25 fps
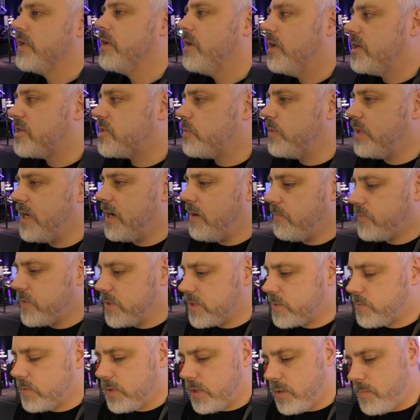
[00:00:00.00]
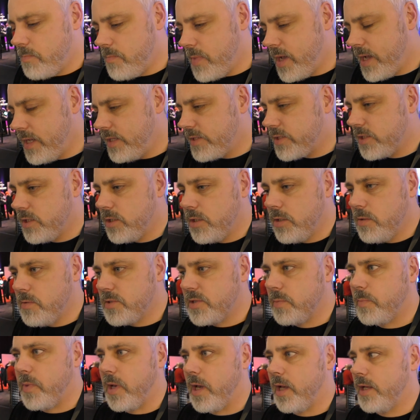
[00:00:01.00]
And so we have this amazing
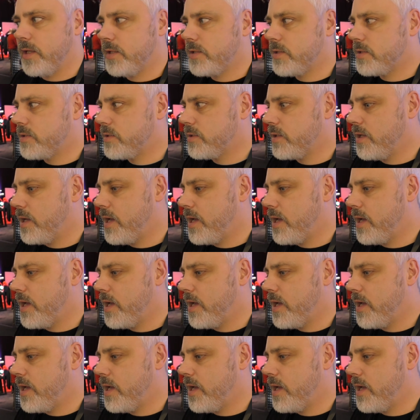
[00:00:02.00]
user base,